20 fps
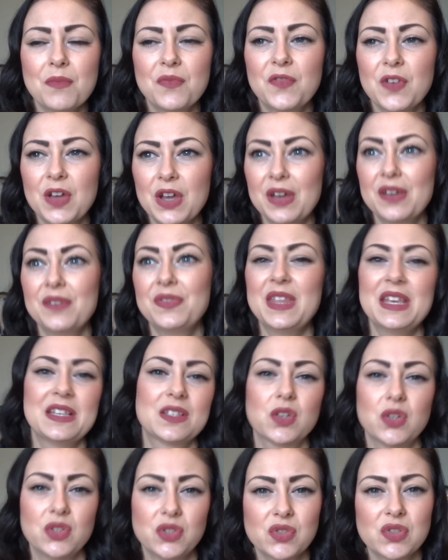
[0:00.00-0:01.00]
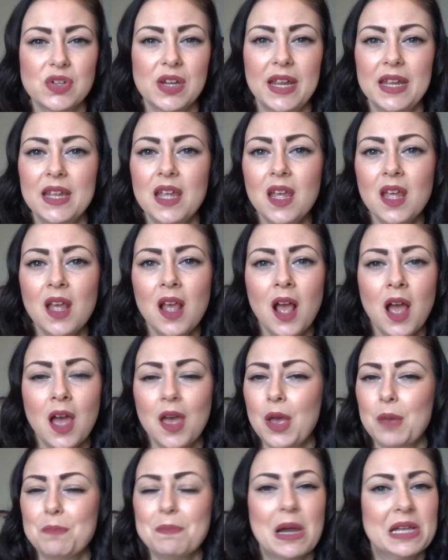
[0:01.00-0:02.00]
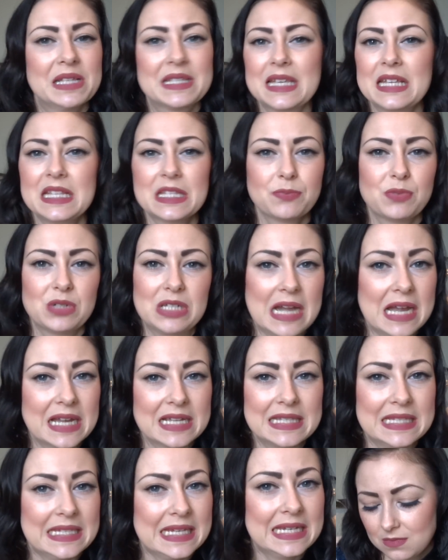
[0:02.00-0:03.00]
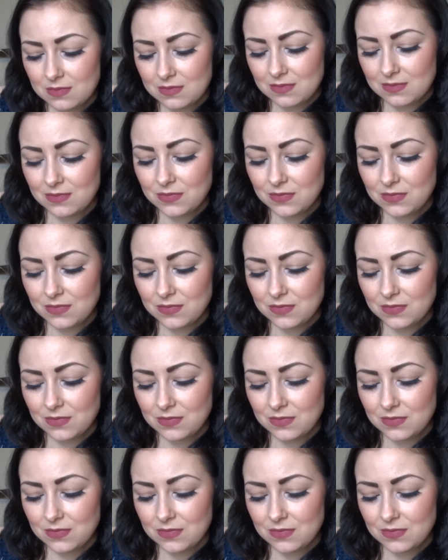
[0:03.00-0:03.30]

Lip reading: for this country my skin's protected.